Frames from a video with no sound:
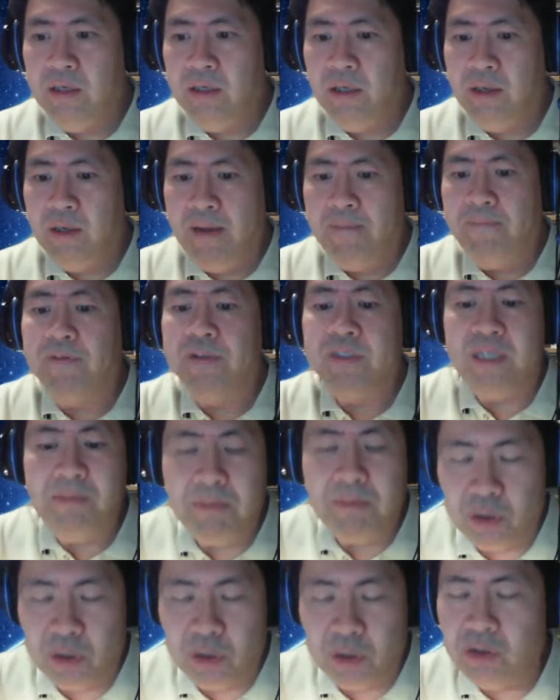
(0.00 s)

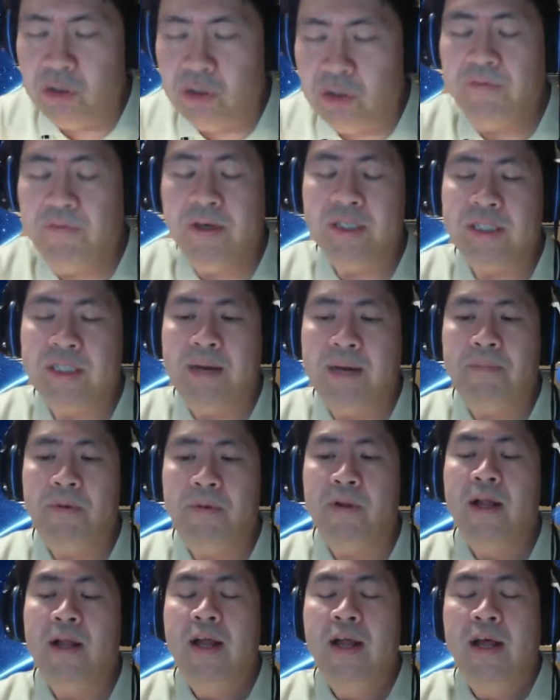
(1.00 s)
emphysema surgery, for
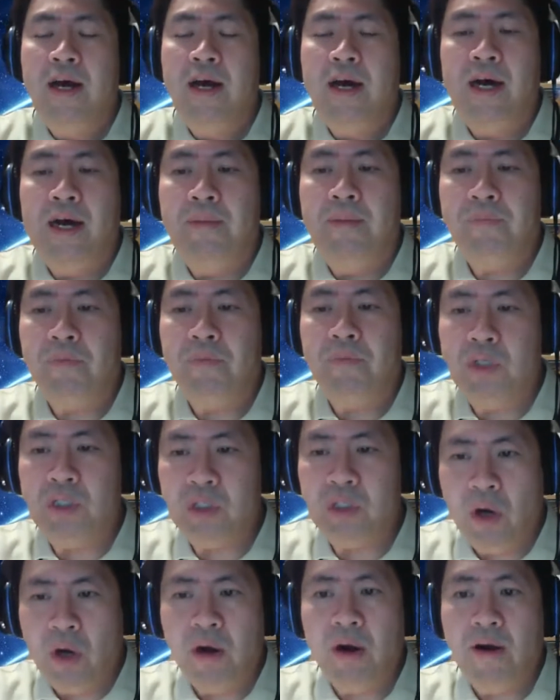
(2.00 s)
example, we
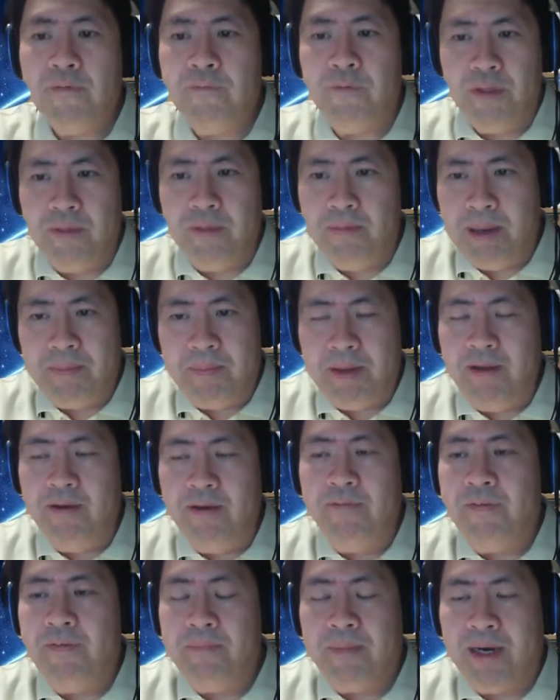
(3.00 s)
start off with maybe
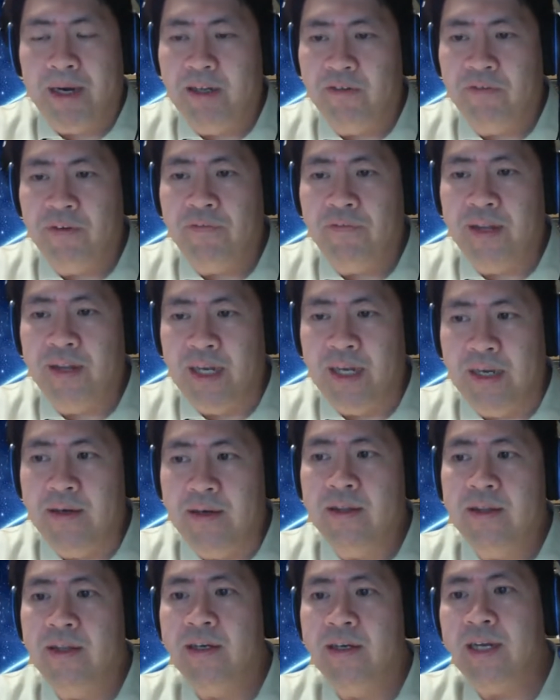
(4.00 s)
minus 15.
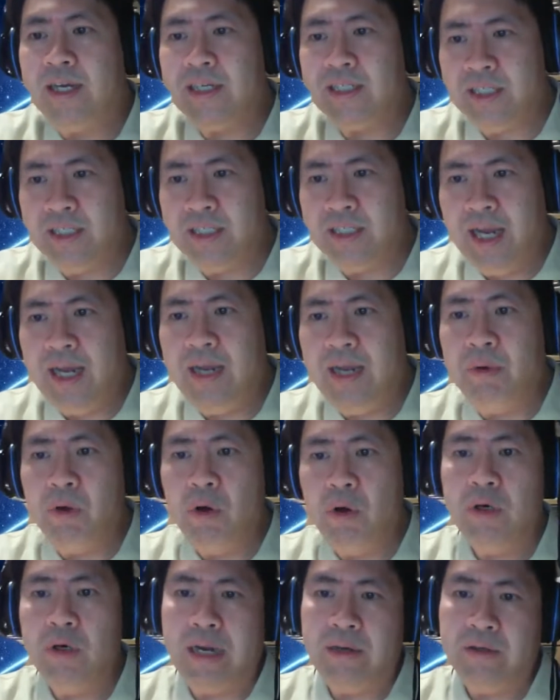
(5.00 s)
The next day we
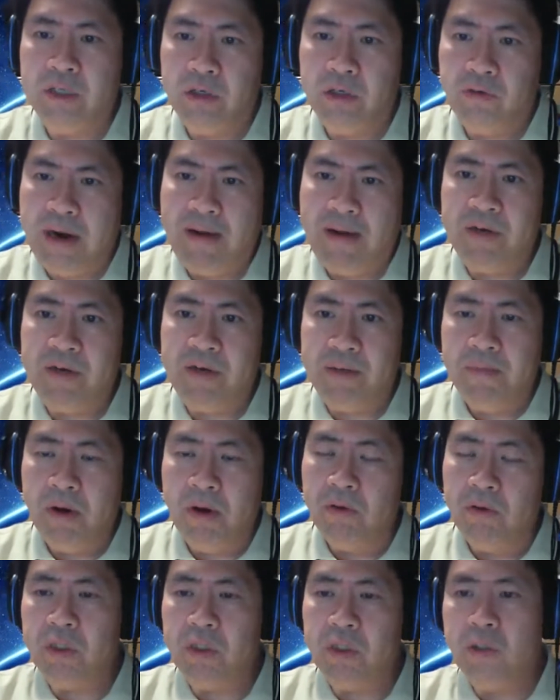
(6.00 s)
go down to gravity
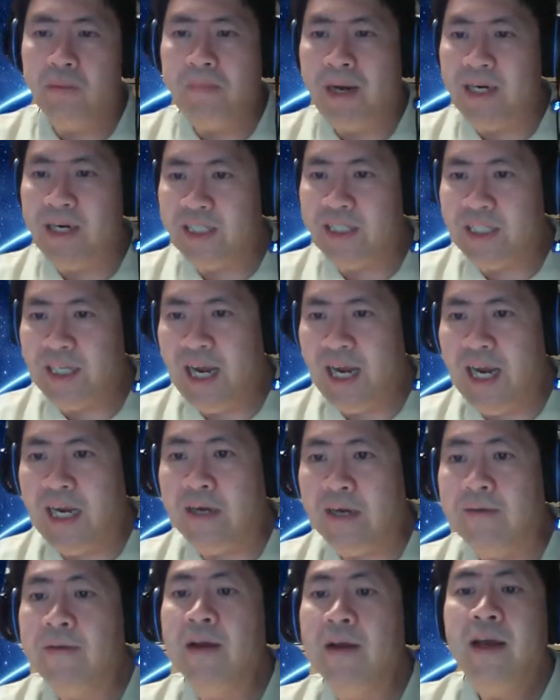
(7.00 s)
mode, so minus 8.